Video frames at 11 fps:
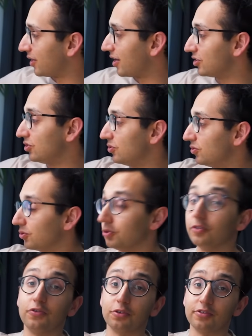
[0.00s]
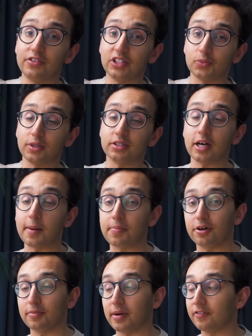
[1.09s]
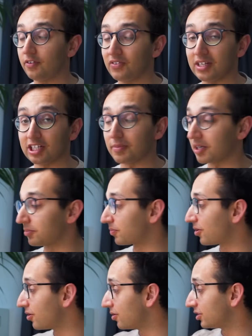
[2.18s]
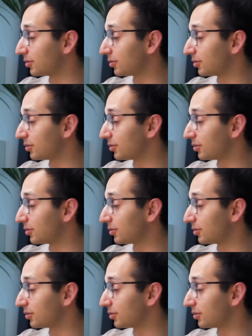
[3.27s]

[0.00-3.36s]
I use all four of these ones up on my 15-inch MacBook Pro.